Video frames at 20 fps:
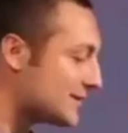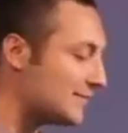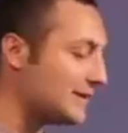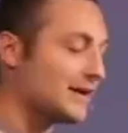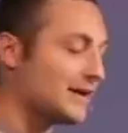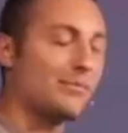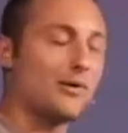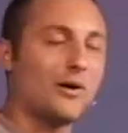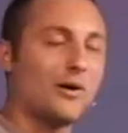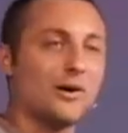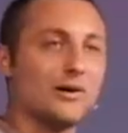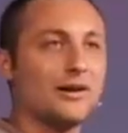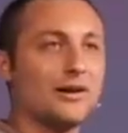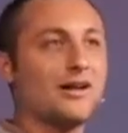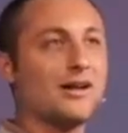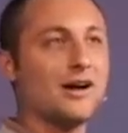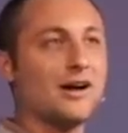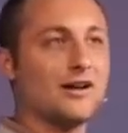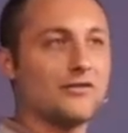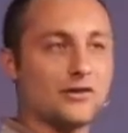to be a part
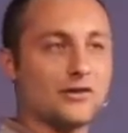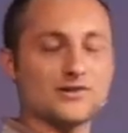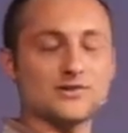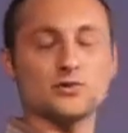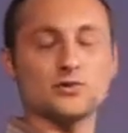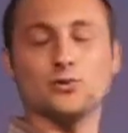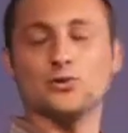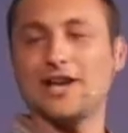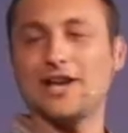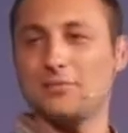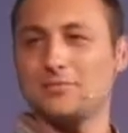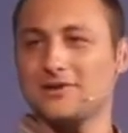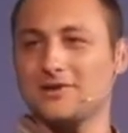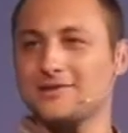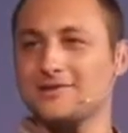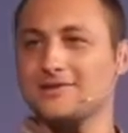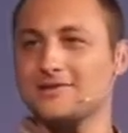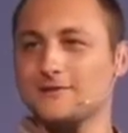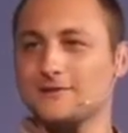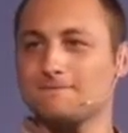of our school
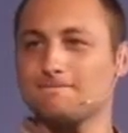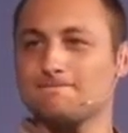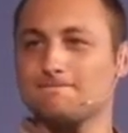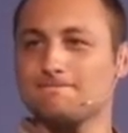campus.